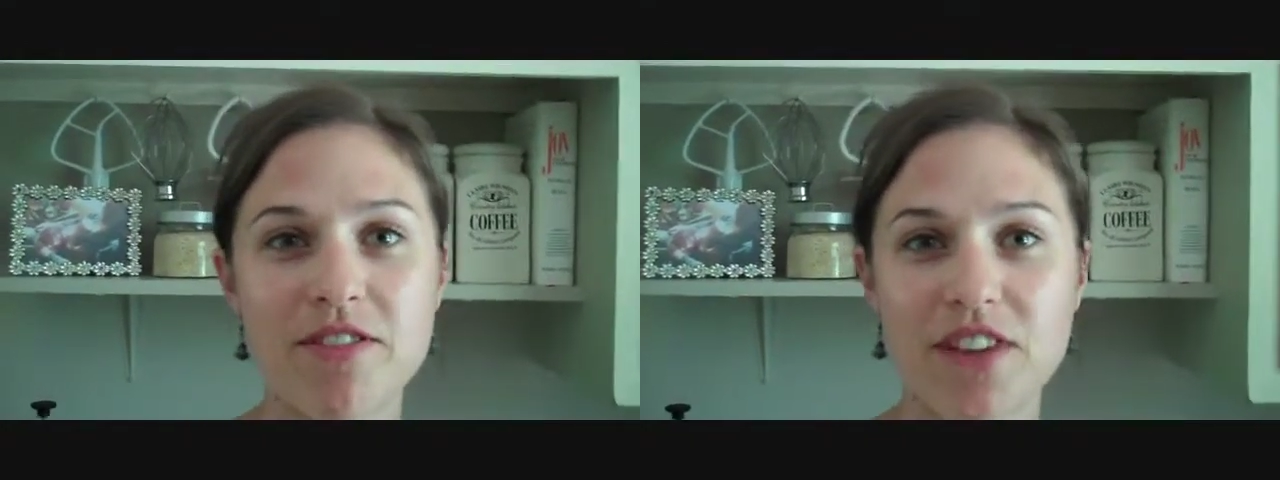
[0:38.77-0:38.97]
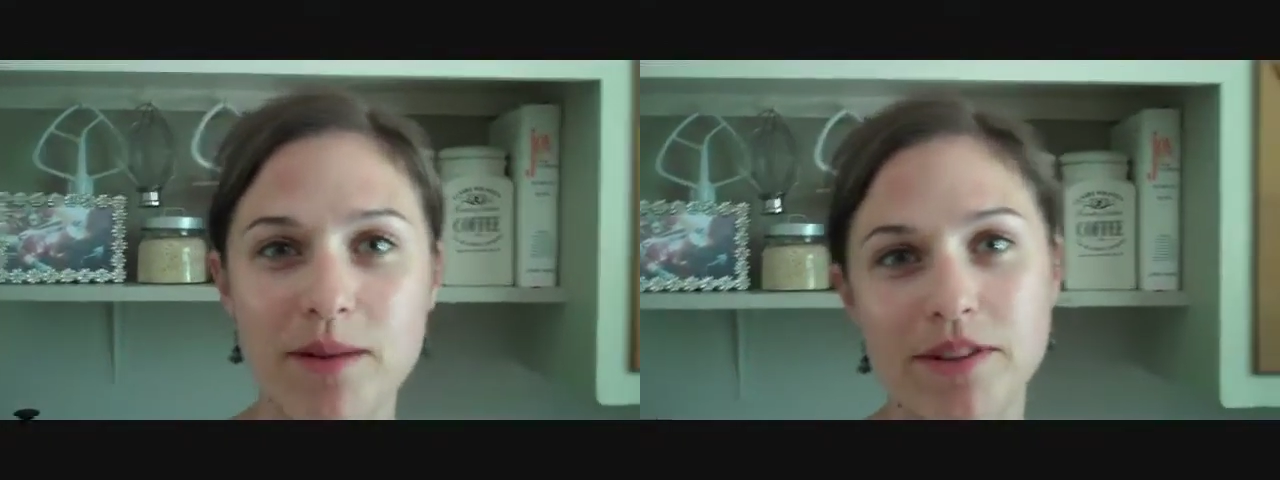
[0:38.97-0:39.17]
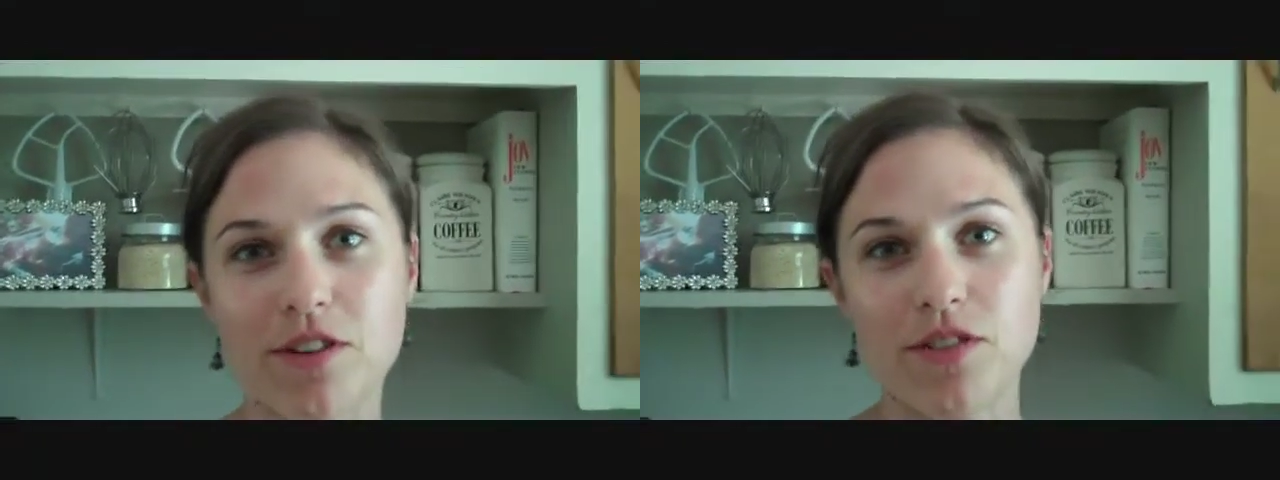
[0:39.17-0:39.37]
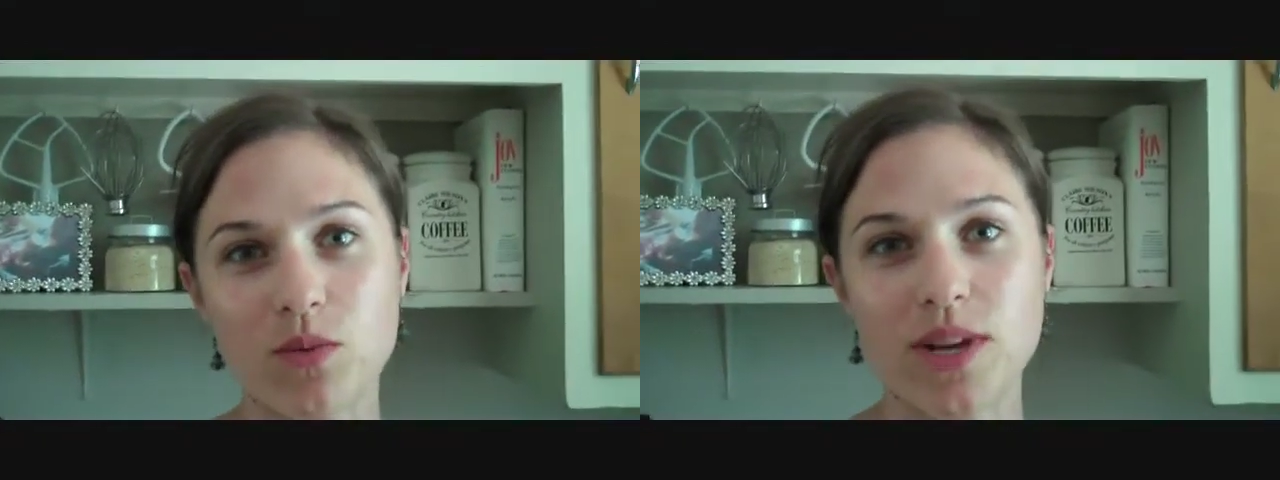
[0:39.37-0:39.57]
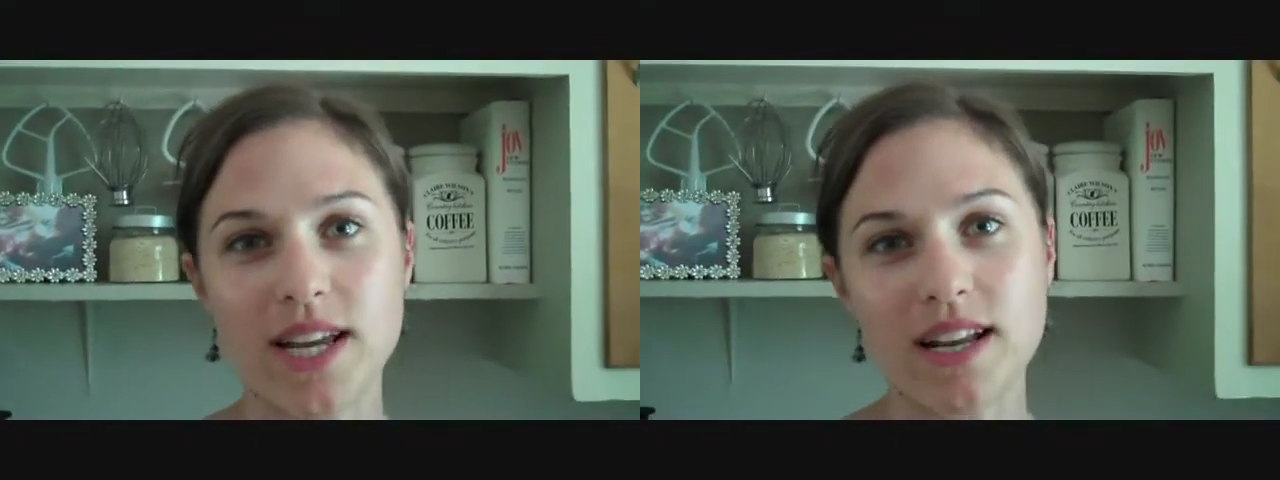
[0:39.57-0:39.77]
family over the
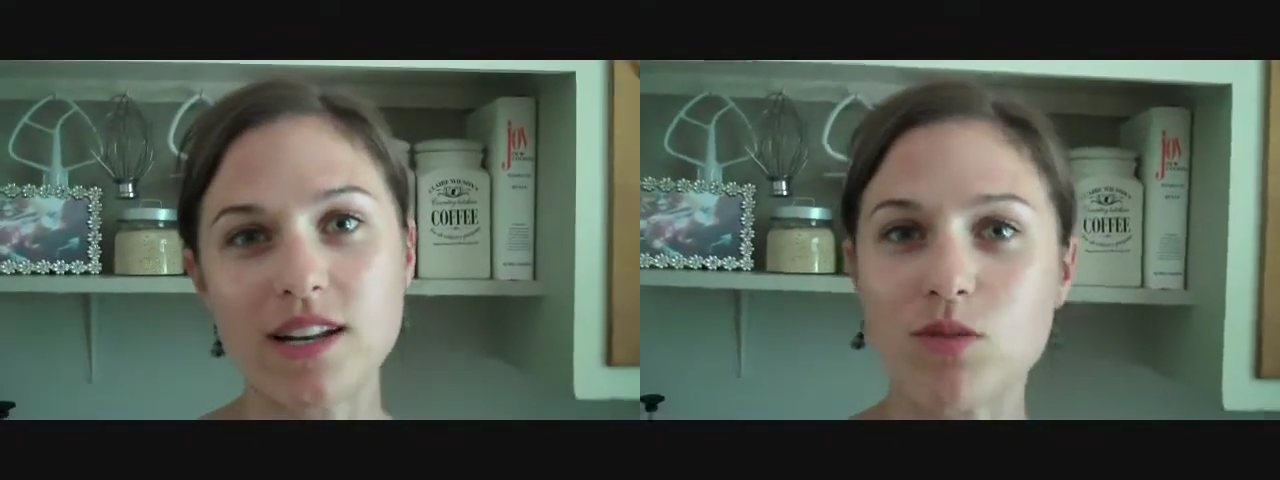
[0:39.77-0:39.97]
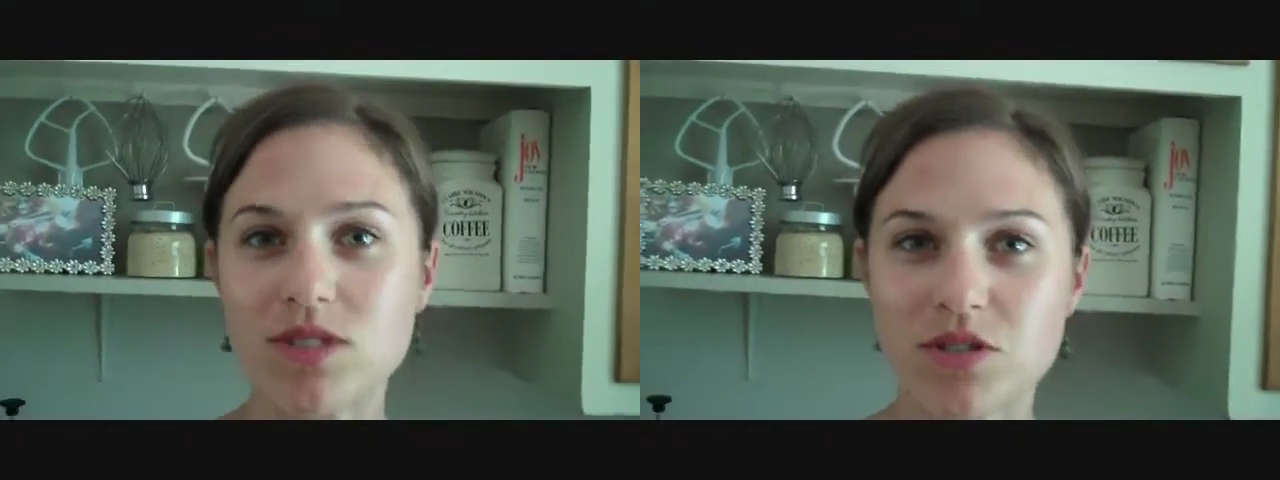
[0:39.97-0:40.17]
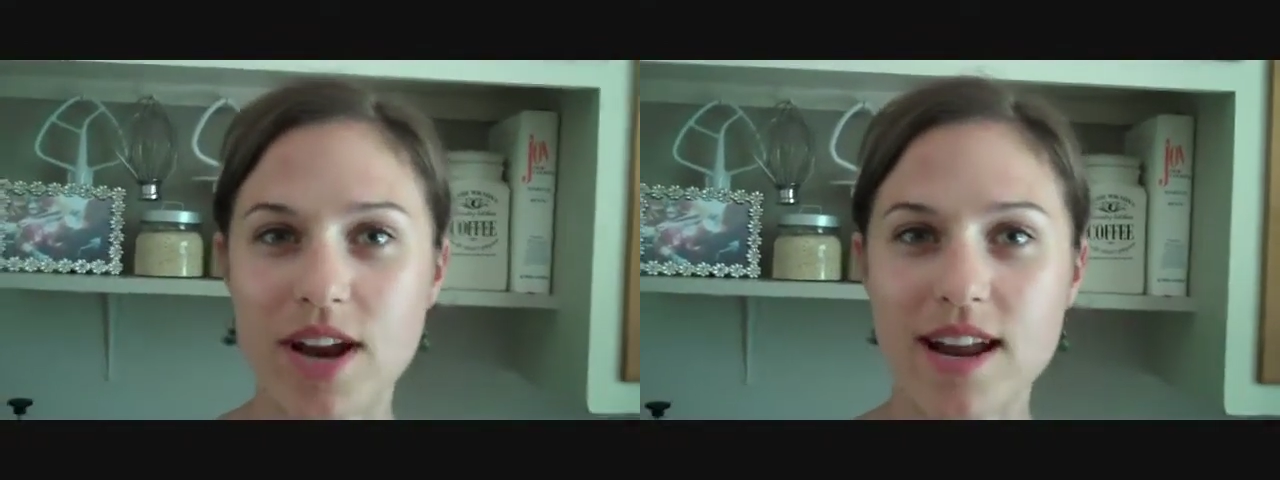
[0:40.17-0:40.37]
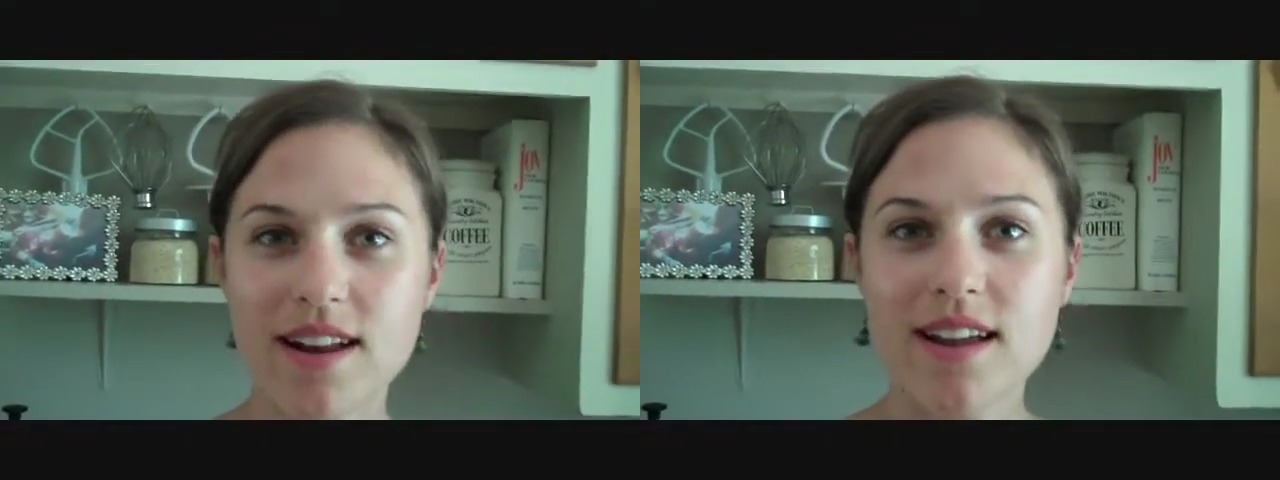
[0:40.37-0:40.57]
weekend, and it was great.